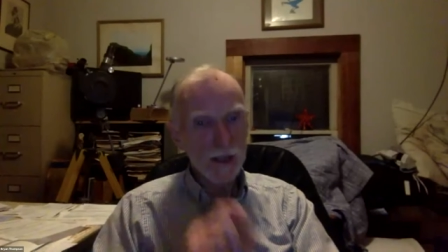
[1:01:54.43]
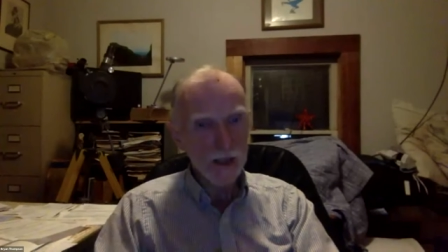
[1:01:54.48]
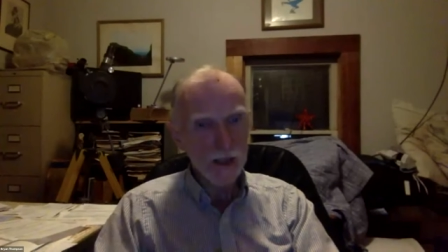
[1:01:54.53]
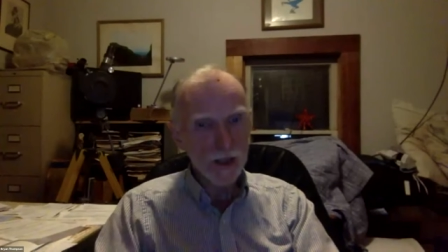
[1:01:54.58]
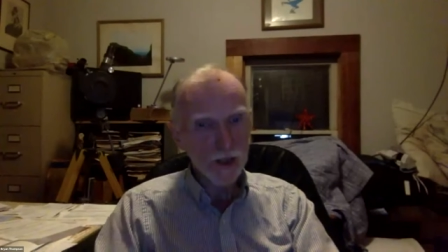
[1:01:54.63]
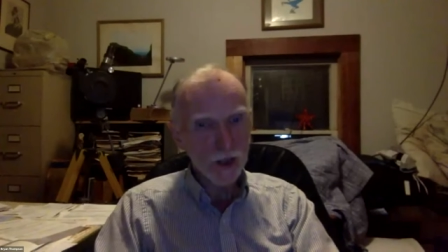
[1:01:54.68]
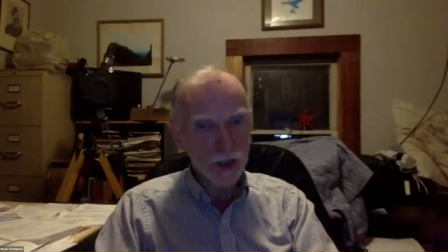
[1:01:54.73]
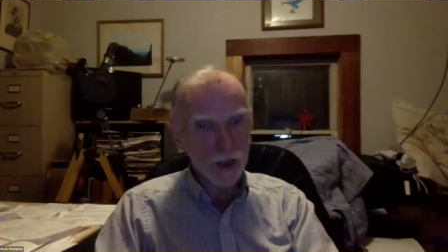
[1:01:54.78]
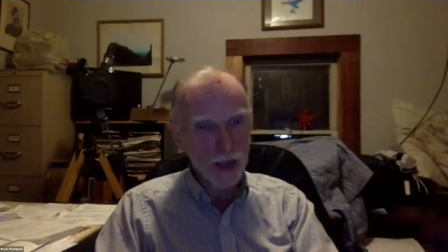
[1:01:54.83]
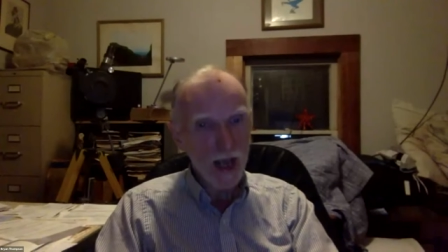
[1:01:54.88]

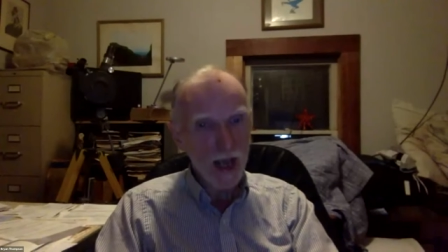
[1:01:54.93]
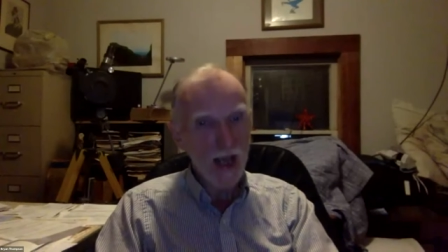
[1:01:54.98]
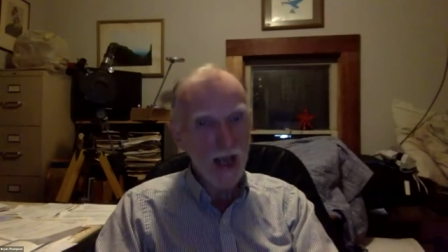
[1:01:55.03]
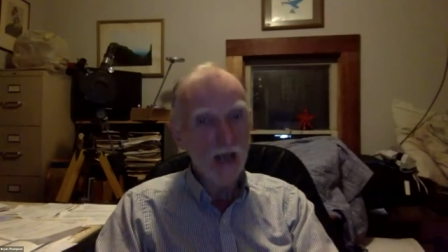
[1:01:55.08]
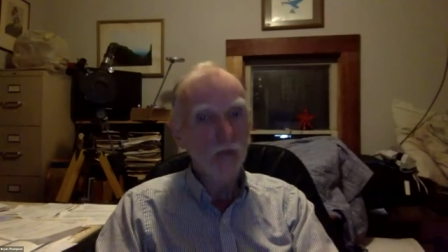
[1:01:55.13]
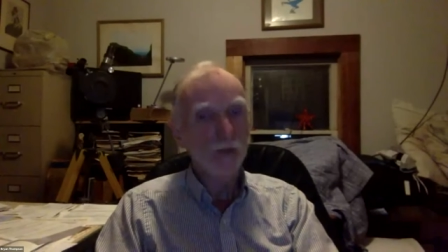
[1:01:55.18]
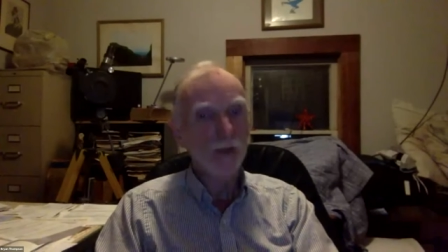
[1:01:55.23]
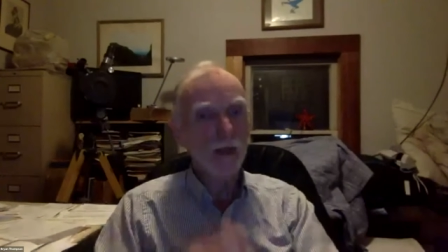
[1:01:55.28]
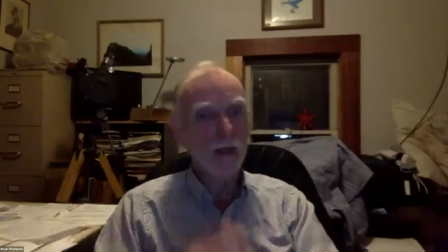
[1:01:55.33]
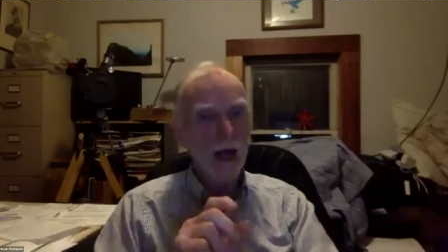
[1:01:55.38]
each
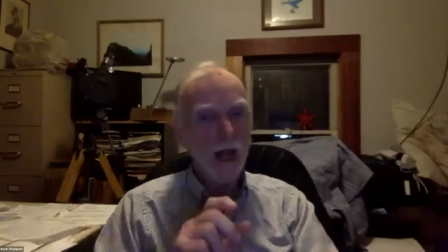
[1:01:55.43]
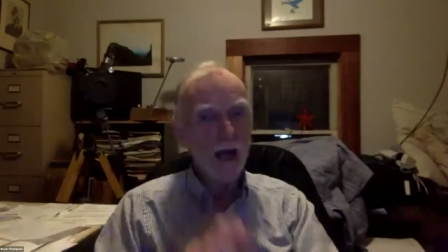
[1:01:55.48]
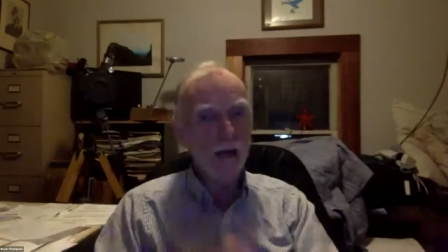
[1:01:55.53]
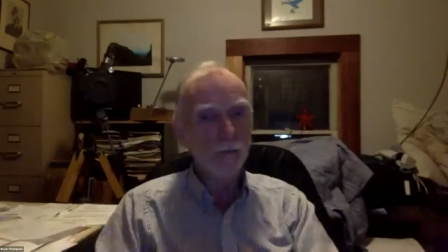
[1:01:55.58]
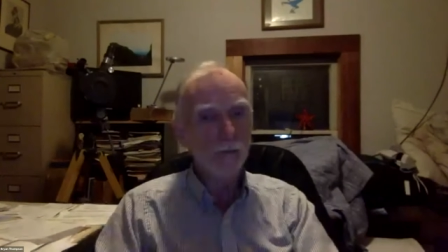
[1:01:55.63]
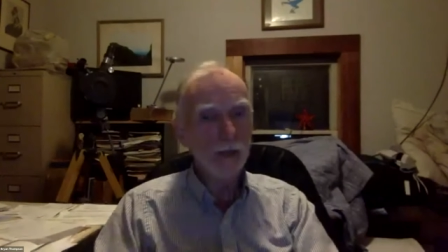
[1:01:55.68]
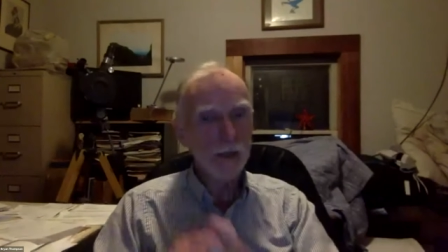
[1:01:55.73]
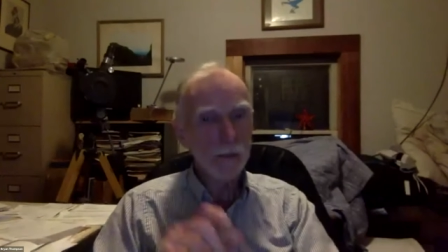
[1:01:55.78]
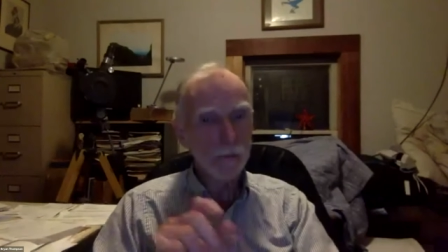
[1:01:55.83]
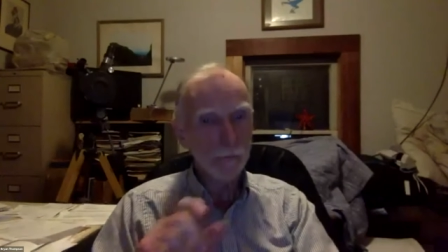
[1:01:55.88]
town and how
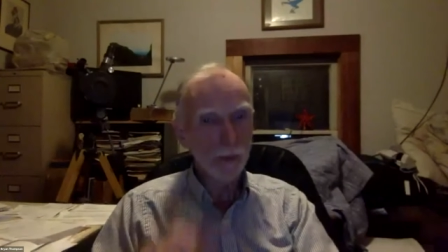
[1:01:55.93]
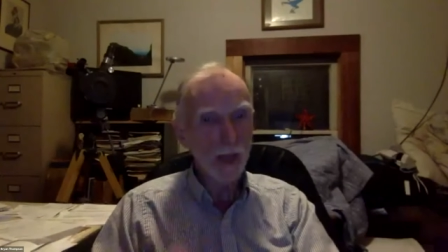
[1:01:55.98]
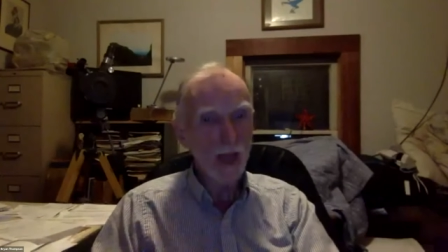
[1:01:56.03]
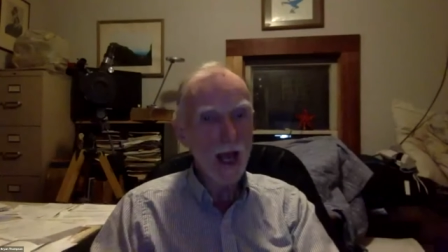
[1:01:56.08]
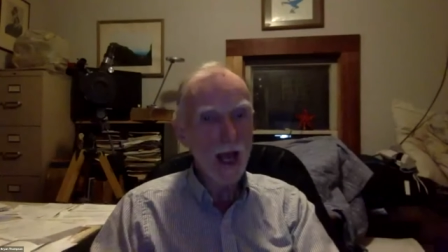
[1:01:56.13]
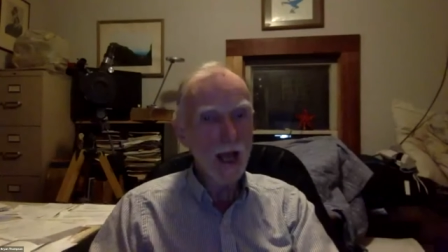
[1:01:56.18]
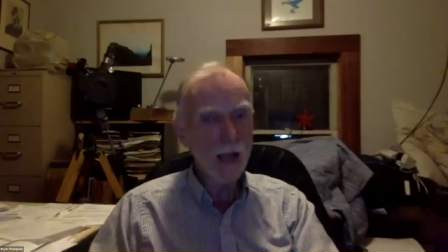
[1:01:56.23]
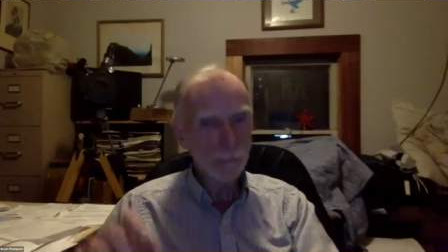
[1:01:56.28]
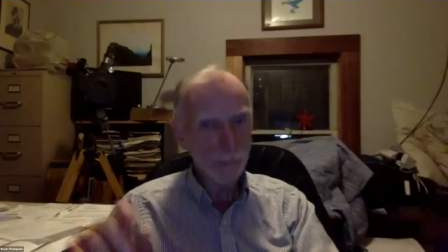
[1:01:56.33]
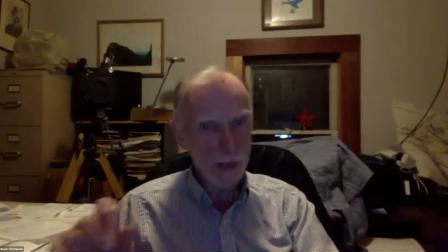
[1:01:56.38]
many
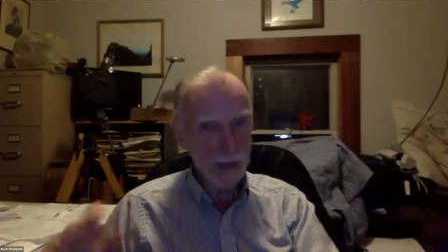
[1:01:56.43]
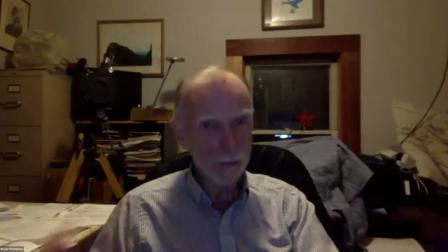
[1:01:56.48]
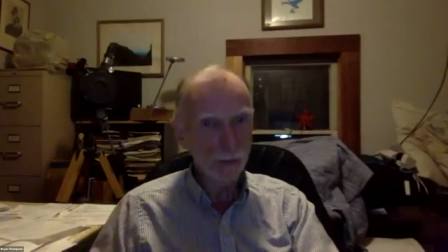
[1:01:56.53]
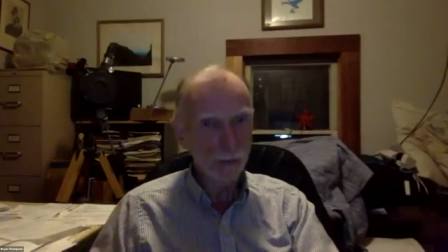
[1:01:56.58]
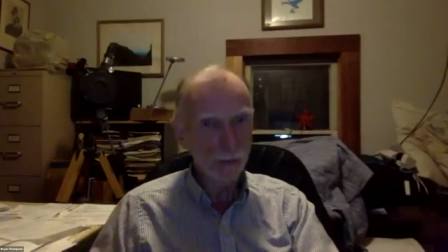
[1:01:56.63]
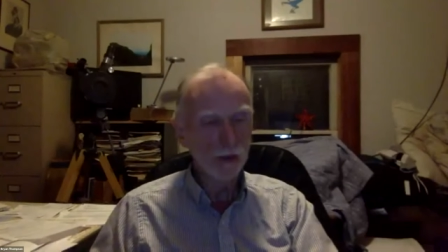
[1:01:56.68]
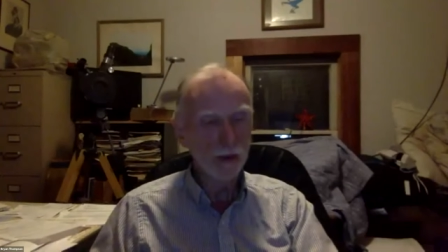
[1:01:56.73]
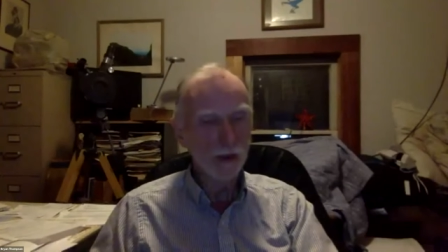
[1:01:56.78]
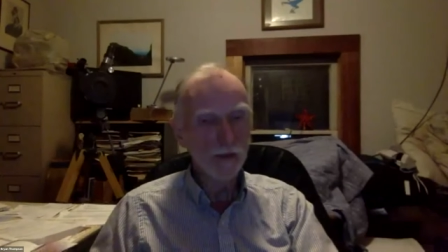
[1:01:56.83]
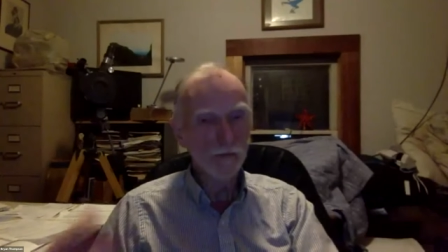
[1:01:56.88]
black
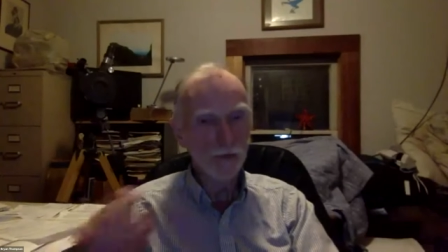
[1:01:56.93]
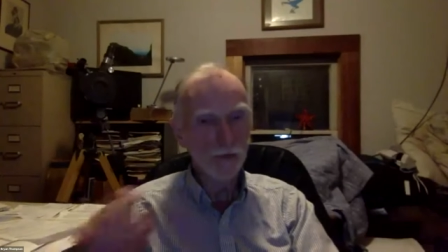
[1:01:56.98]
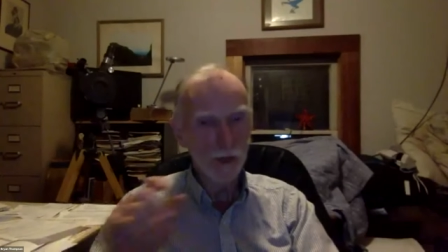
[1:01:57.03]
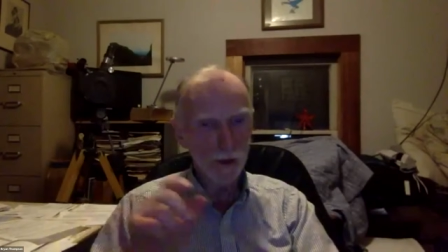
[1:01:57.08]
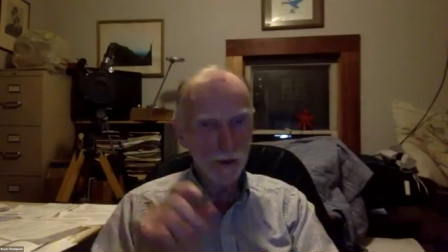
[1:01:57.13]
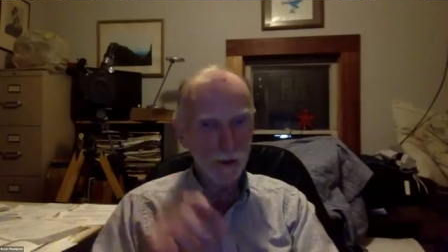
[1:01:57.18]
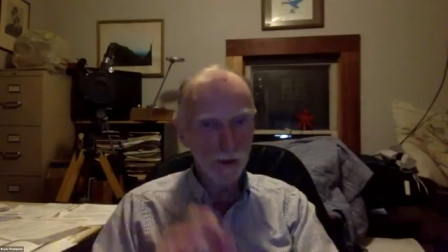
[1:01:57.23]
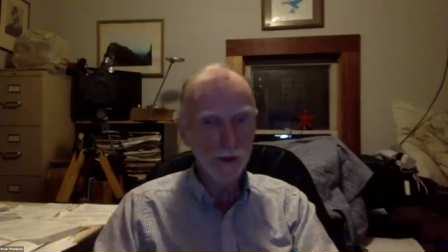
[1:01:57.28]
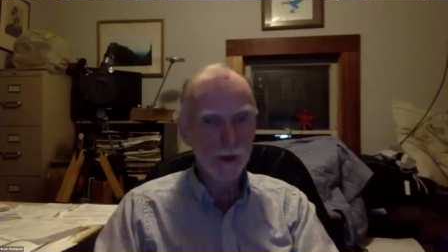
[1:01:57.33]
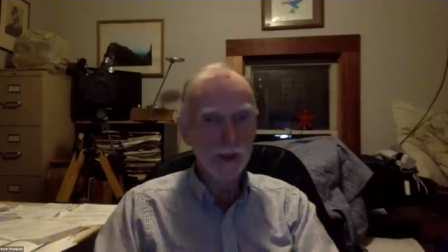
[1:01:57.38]
people lived
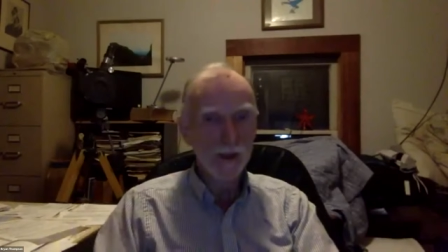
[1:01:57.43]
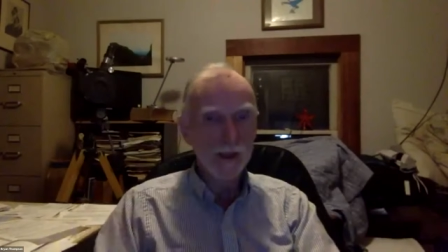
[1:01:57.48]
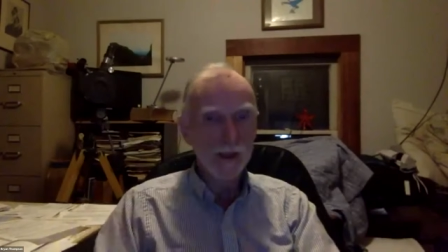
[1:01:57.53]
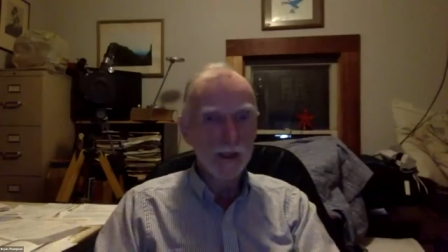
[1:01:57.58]
there